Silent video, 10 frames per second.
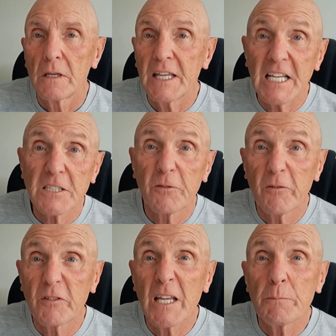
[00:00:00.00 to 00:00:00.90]
Yes,
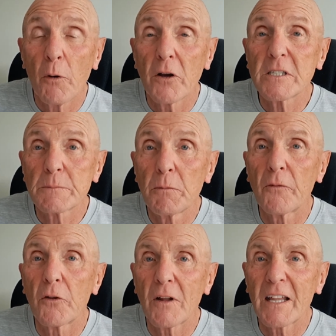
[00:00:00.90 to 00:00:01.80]
15 points
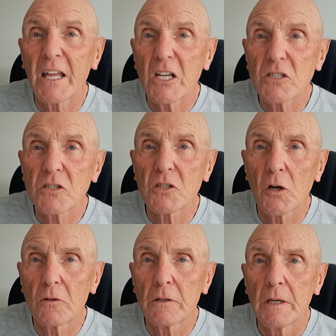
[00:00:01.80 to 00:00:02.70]
above the relegation
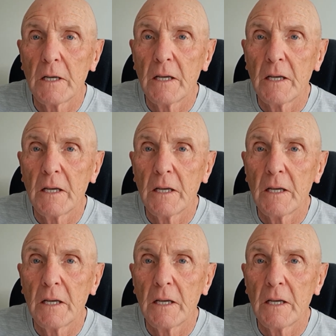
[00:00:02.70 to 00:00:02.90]
zone.